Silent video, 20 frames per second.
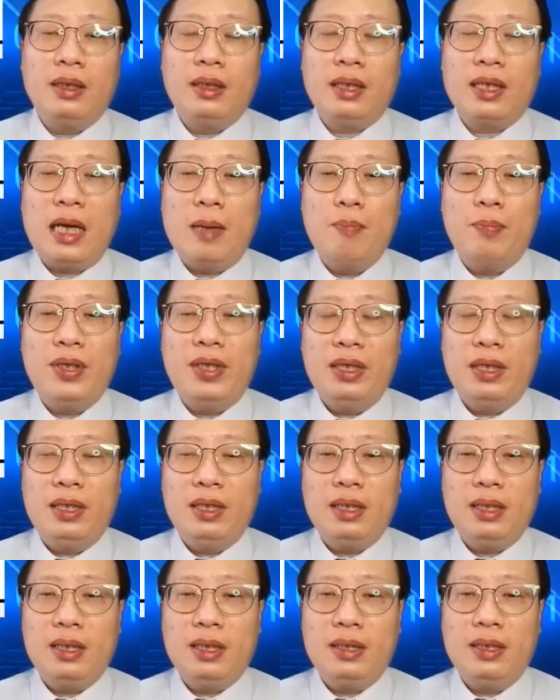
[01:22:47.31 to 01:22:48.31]

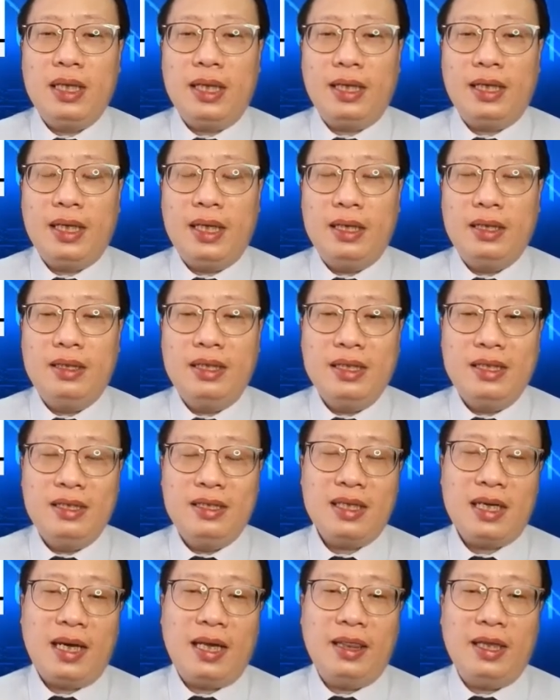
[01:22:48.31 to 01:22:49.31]
company that can
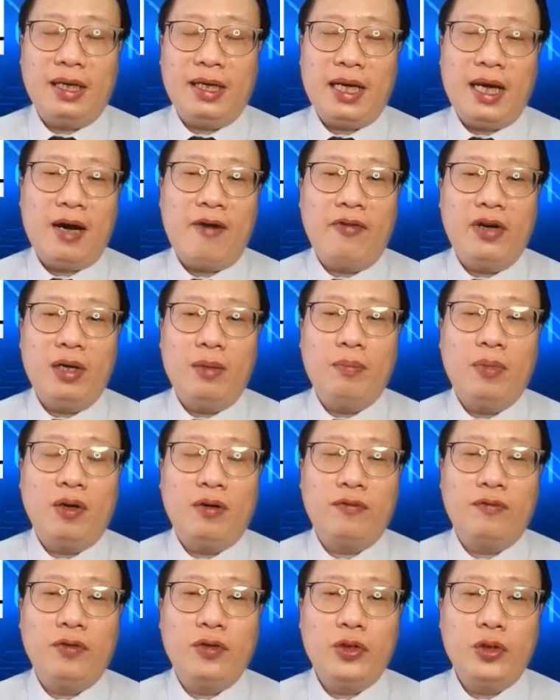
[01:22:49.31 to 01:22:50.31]
design the carrier
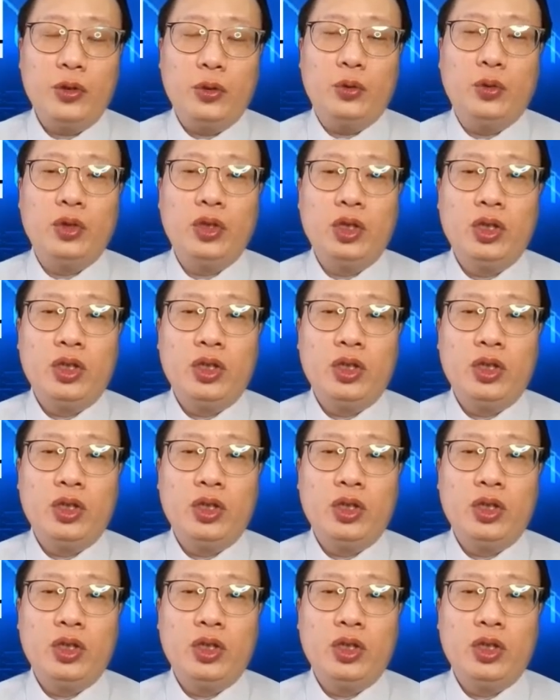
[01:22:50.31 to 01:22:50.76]
board for you.